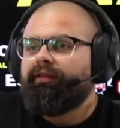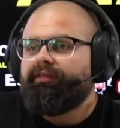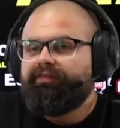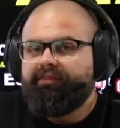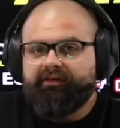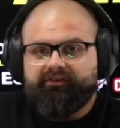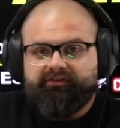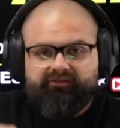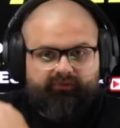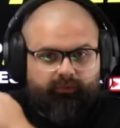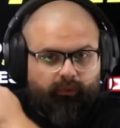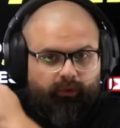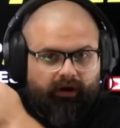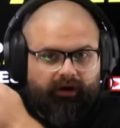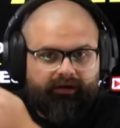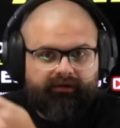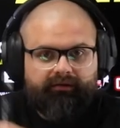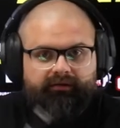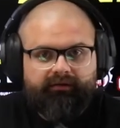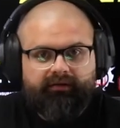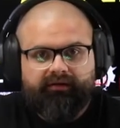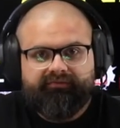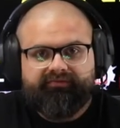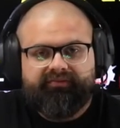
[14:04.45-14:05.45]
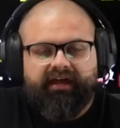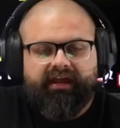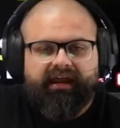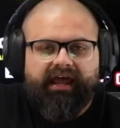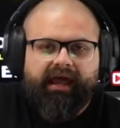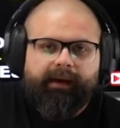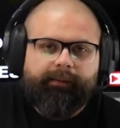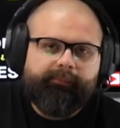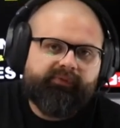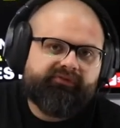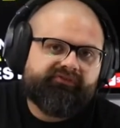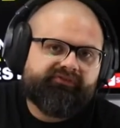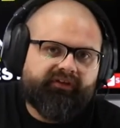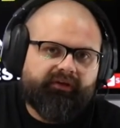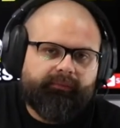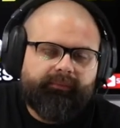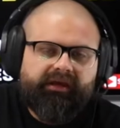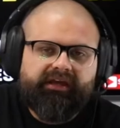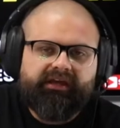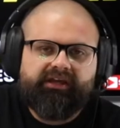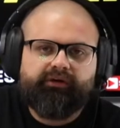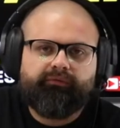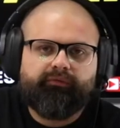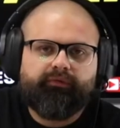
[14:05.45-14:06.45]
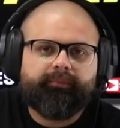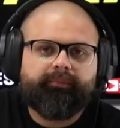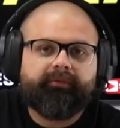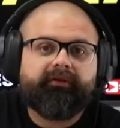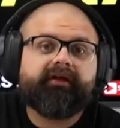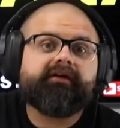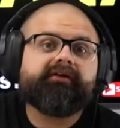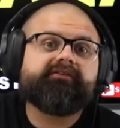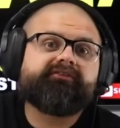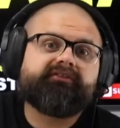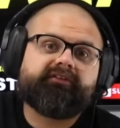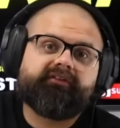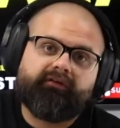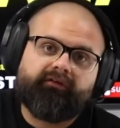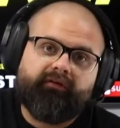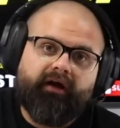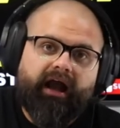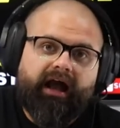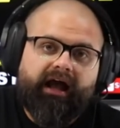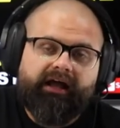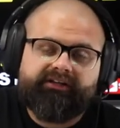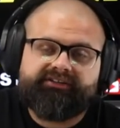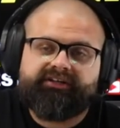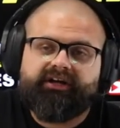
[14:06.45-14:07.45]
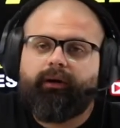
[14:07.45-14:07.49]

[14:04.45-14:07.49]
This one, if that happens, they'll make you replace the garage.